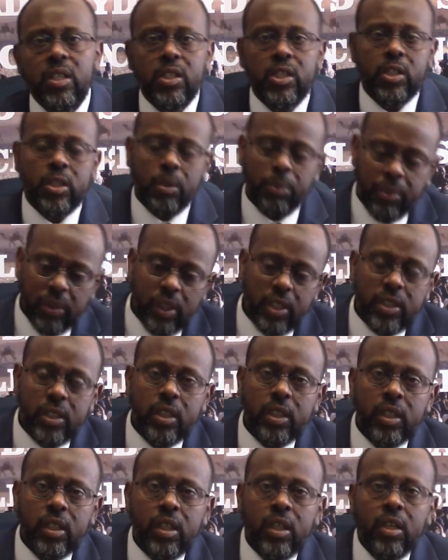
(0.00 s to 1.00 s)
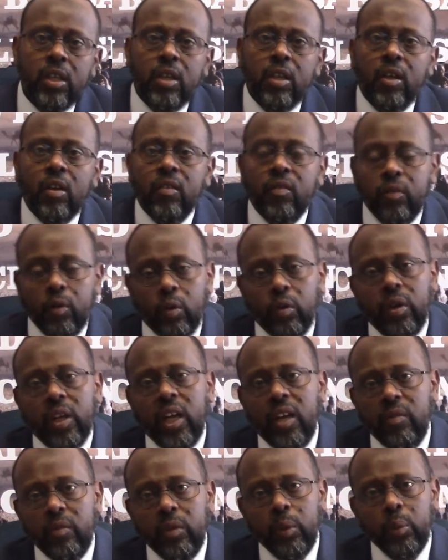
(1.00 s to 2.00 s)
stability for
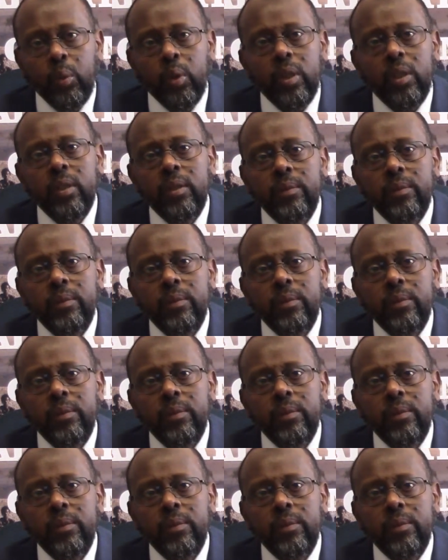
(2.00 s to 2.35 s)
everyone.